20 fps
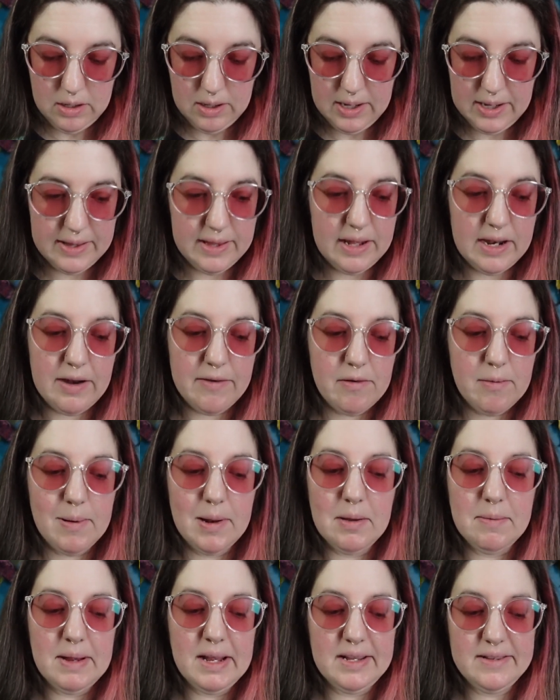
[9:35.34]
And then
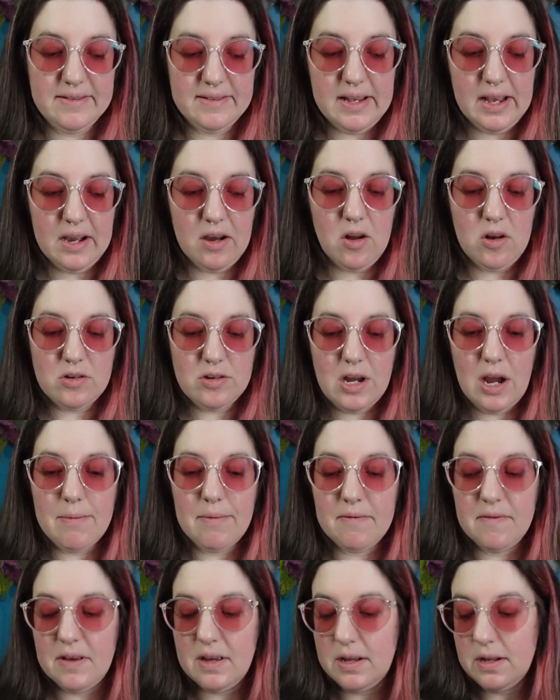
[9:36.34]
everybody being sick on top
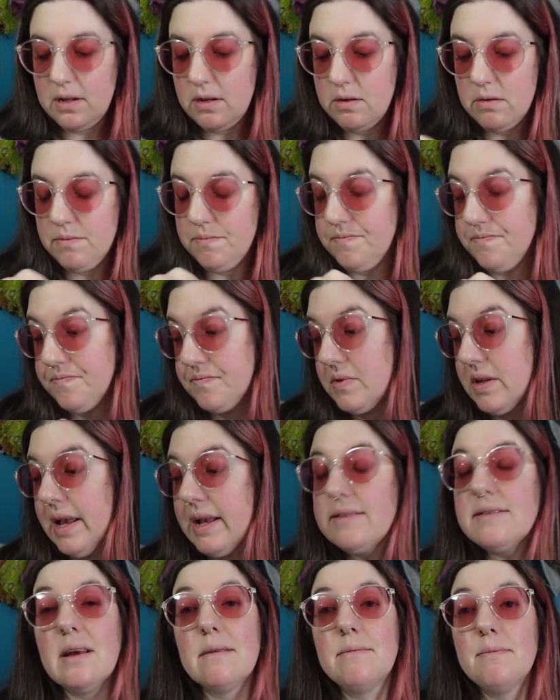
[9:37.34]
of it.
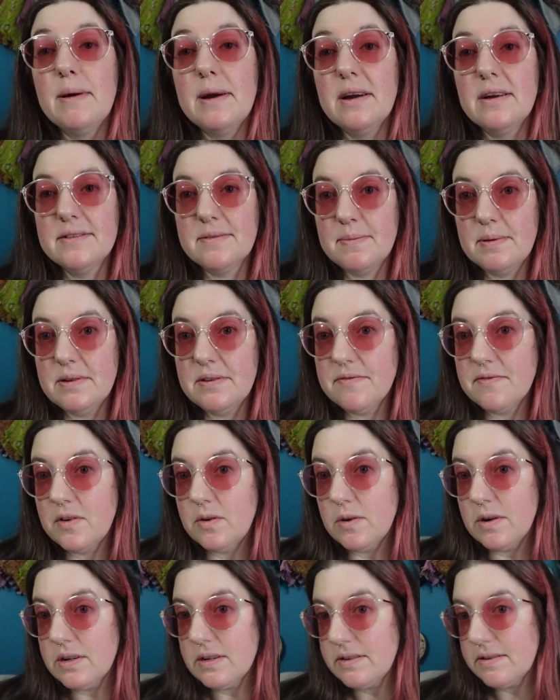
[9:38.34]
Except my husband, of
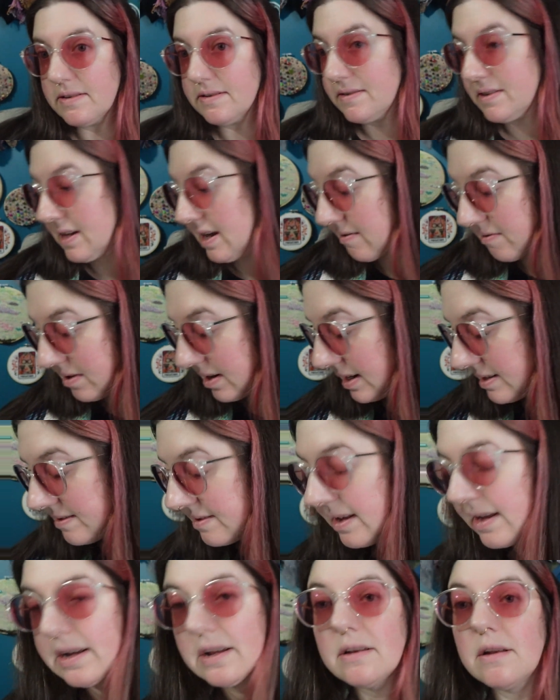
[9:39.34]
course. Does he ever get
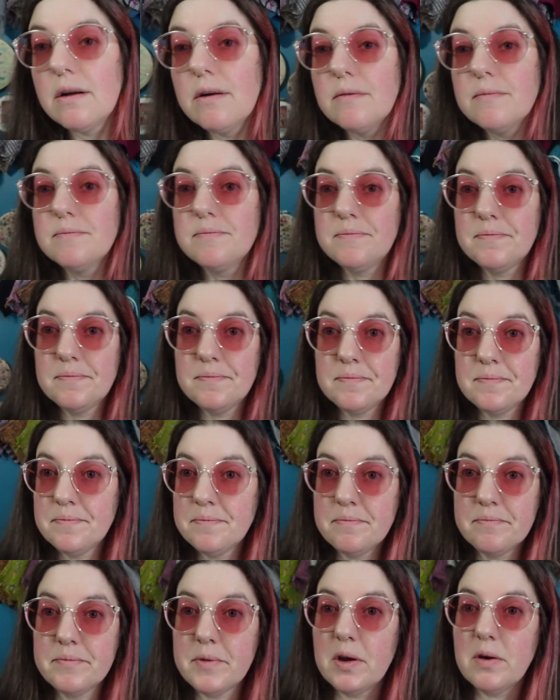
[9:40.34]
sick? No.
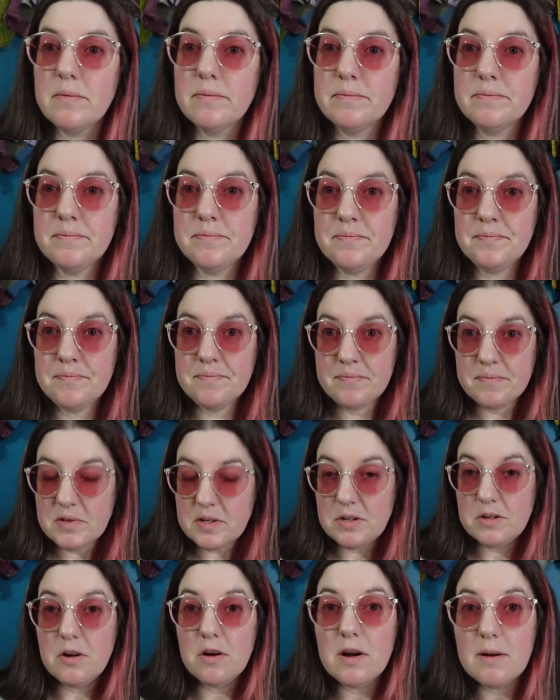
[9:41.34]
No. Do
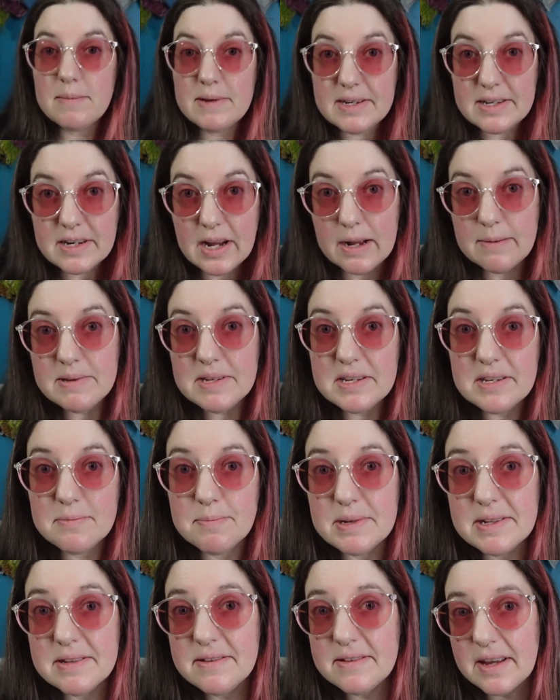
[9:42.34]
you know how many times he's
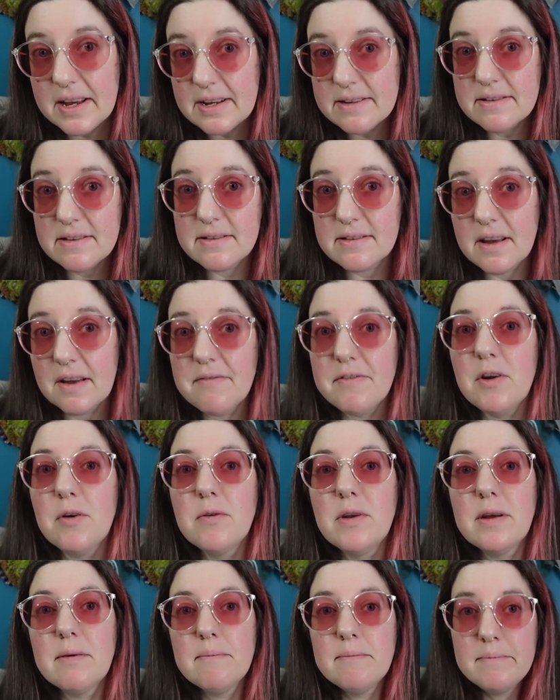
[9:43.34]
been sick since I've known
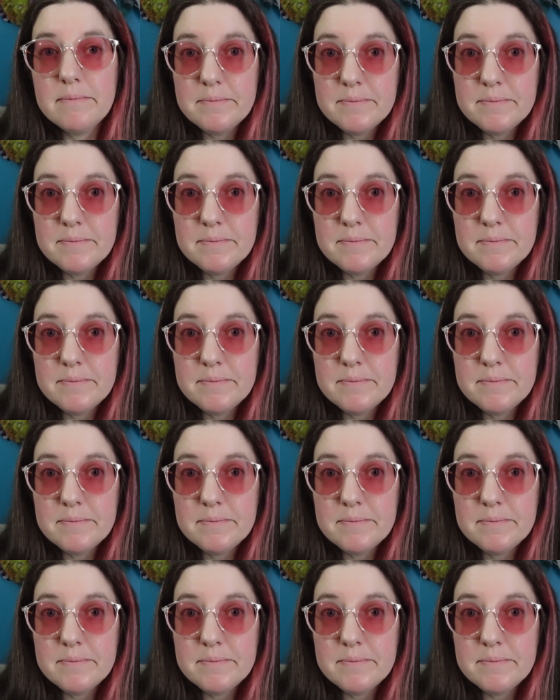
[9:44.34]
him?